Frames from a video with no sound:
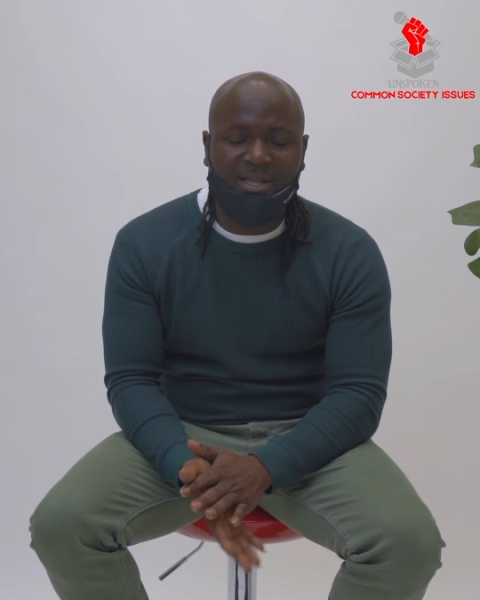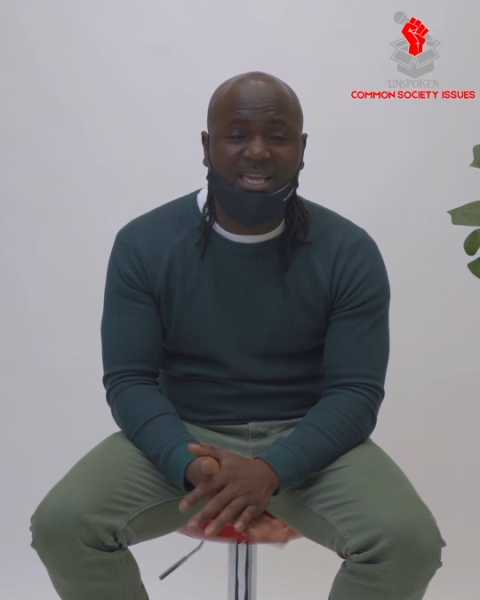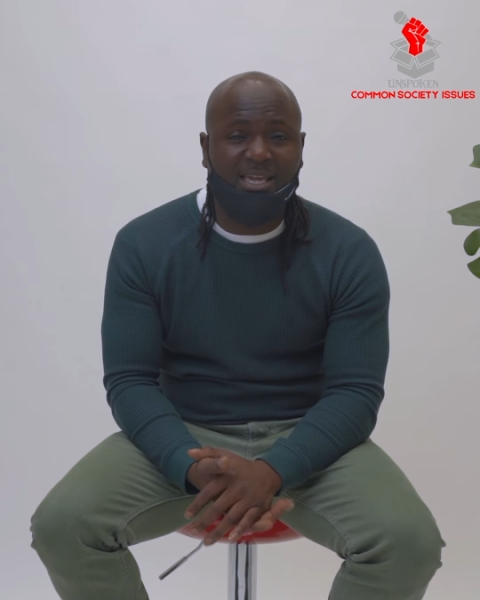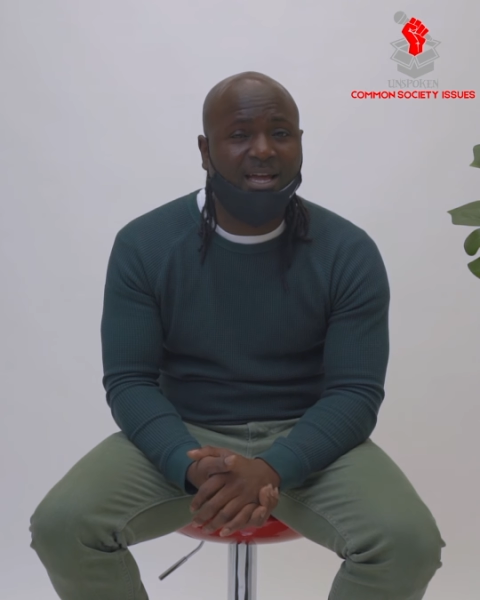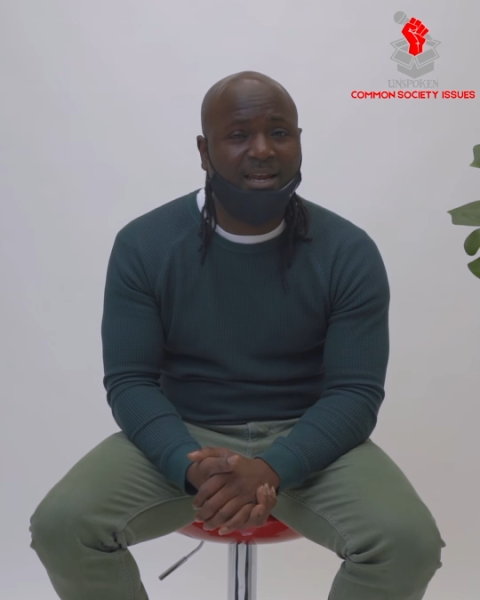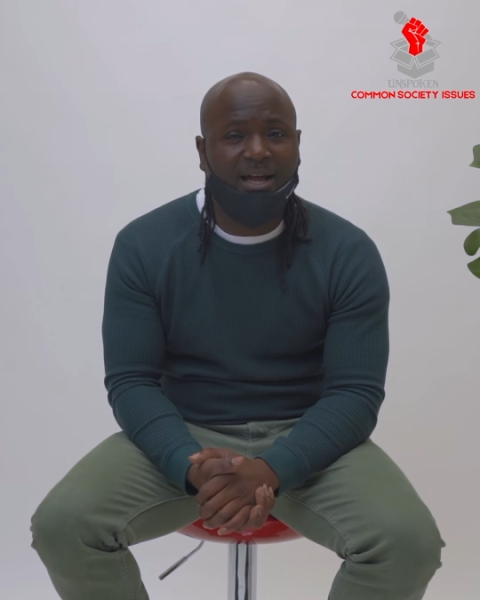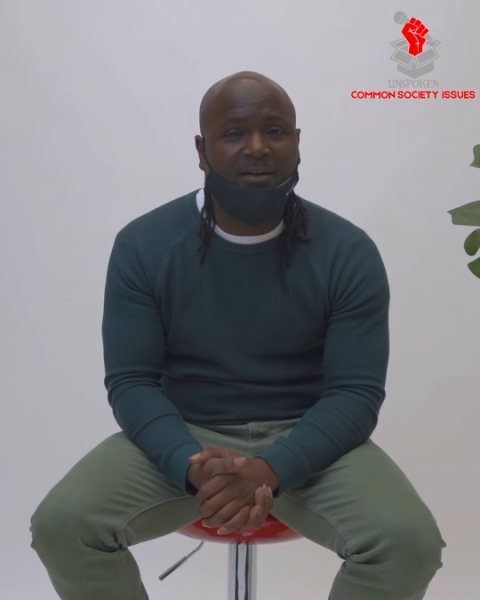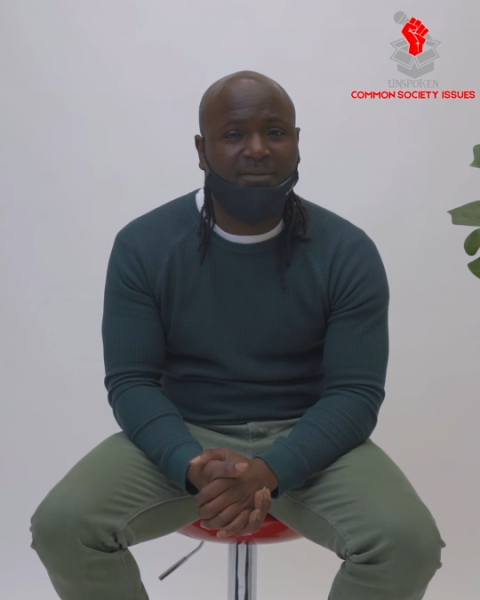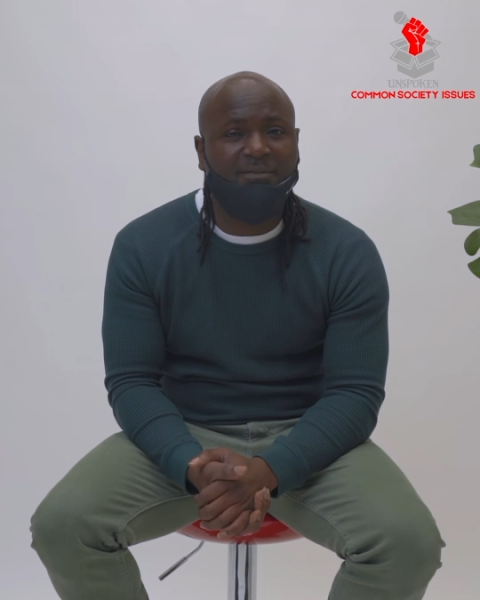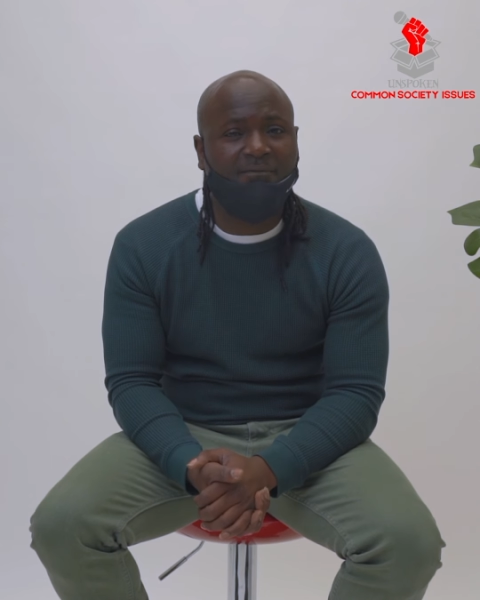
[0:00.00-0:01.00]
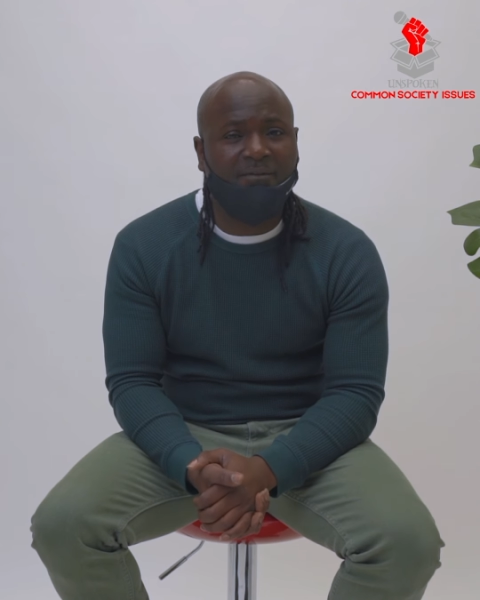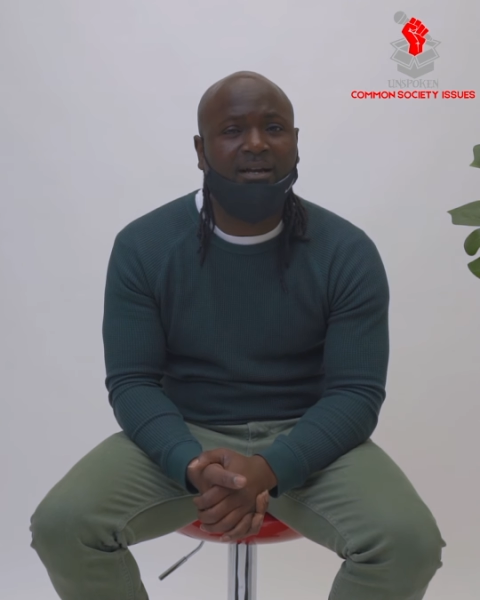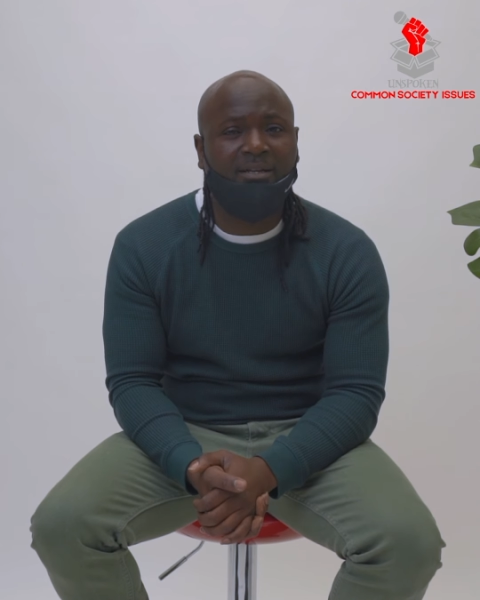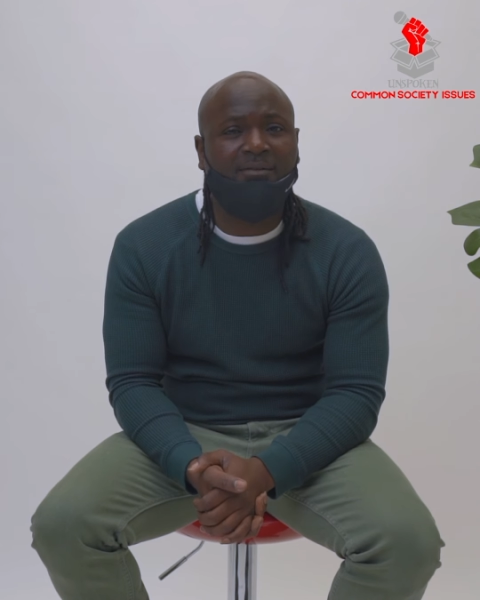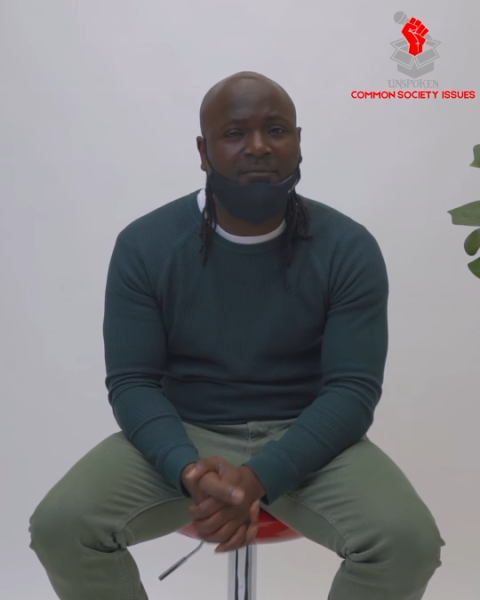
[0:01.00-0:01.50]
A year and a half is
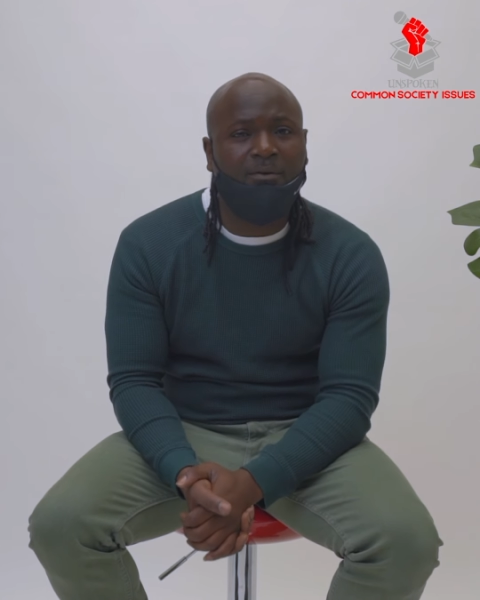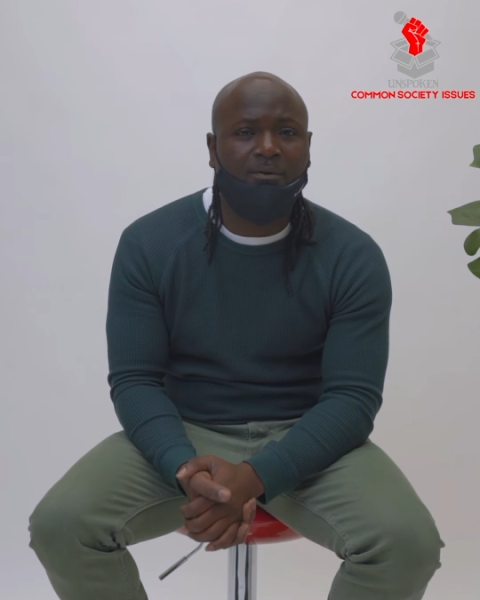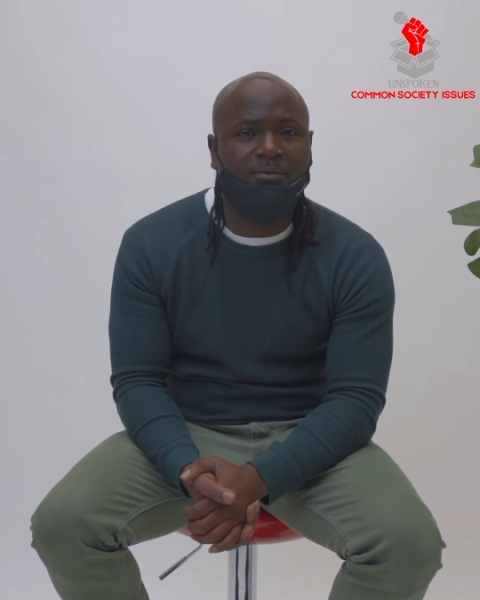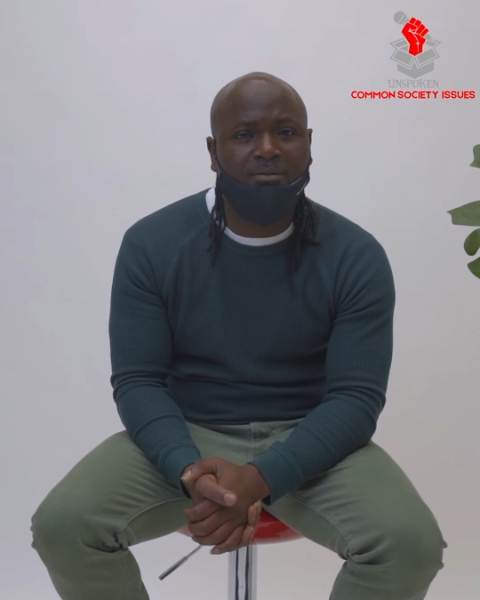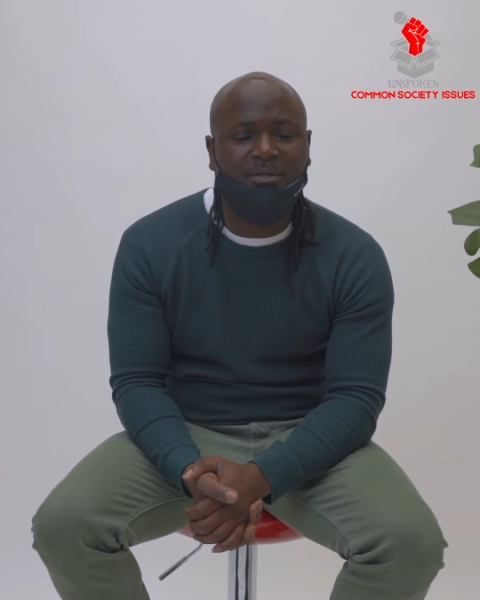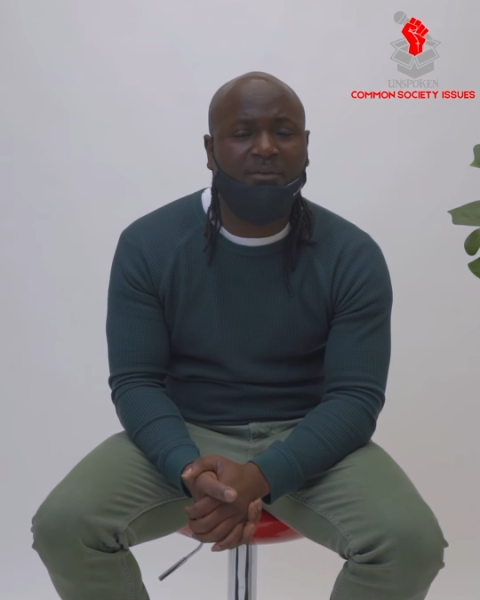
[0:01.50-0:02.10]
very difficult.